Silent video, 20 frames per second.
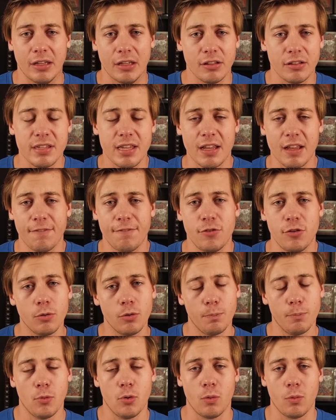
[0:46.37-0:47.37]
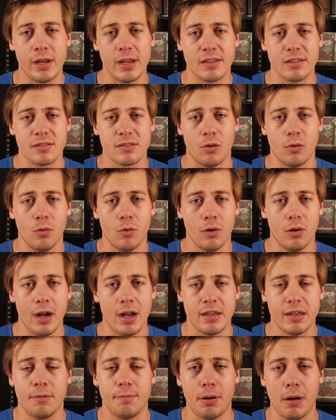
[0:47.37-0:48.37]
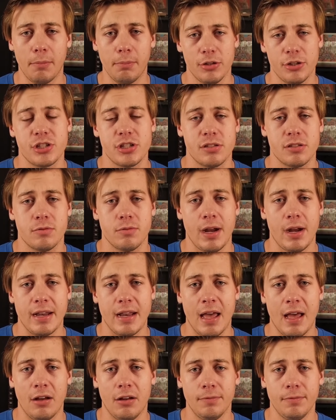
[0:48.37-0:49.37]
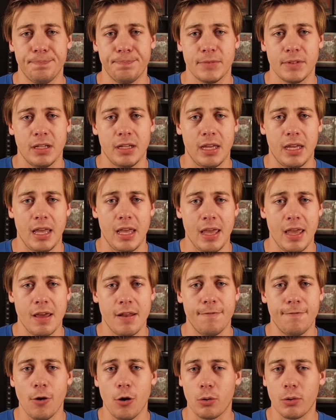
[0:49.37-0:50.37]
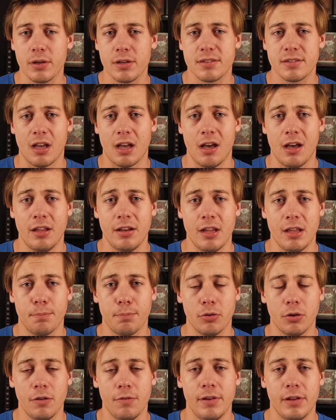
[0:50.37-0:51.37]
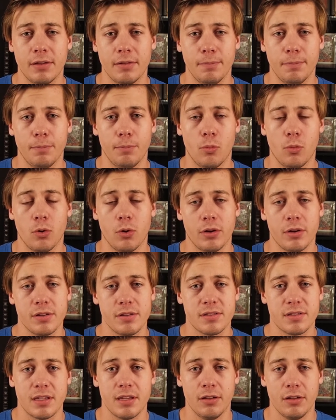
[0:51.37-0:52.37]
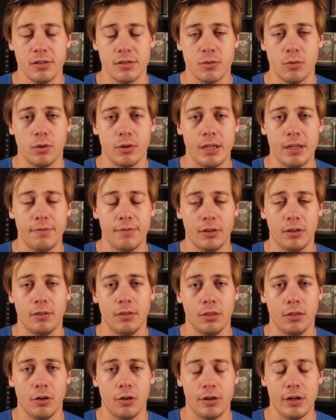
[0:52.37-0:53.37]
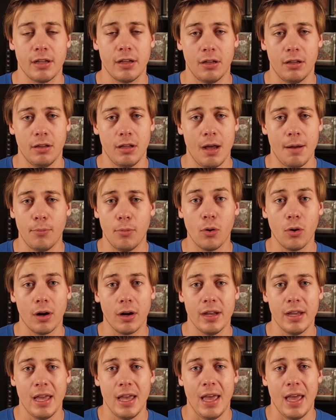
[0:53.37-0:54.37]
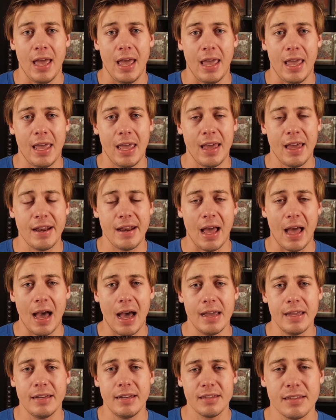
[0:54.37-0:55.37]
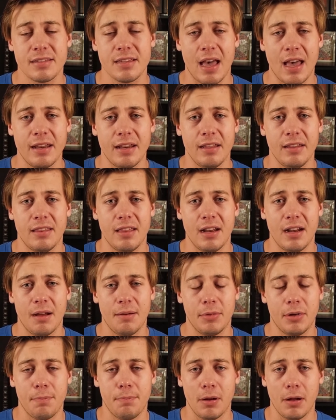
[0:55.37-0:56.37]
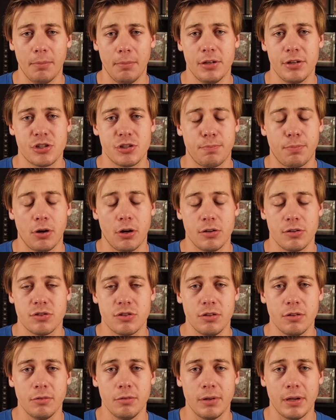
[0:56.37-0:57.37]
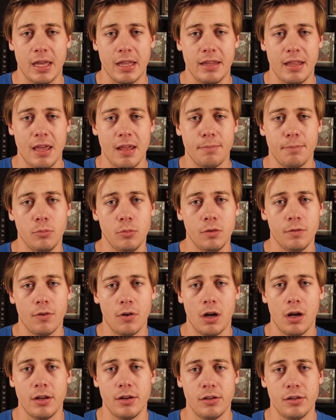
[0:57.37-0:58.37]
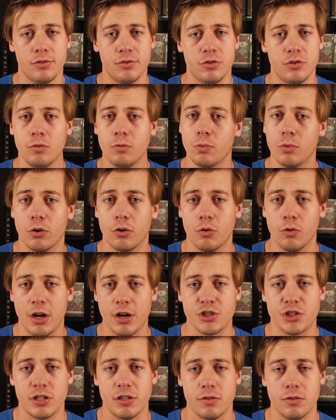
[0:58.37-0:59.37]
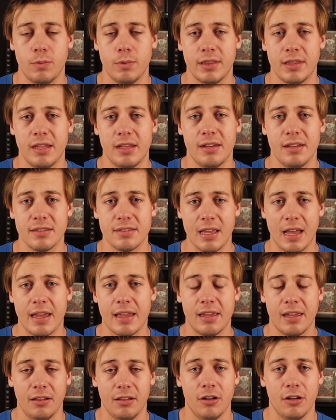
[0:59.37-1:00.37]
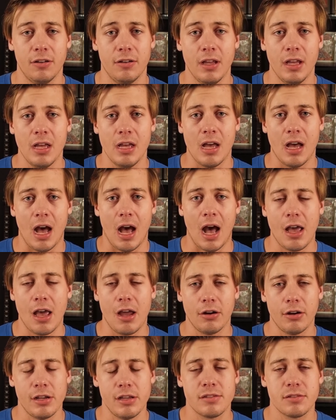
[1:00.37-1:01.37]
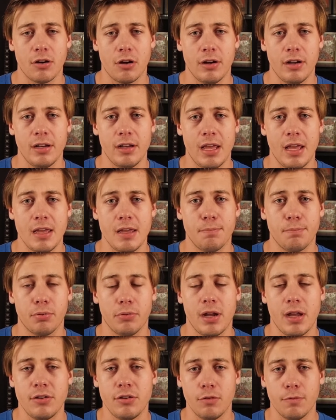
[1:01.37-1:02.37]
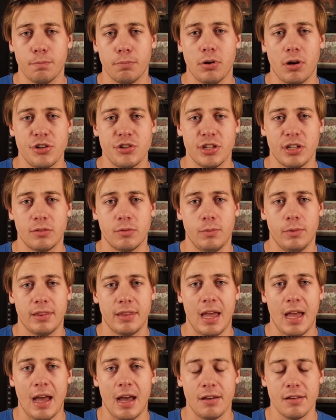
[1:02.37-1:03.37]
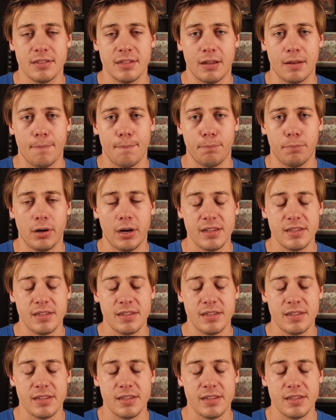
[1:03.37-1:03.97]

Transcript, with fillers: that could take a few more weeks, or I could publish this right now and focus on improving more skills or even learning a lot more. And I decided that I'm going to publish part two and then move on to regressions within Scikit-Learn. I already started a brand new project with the housing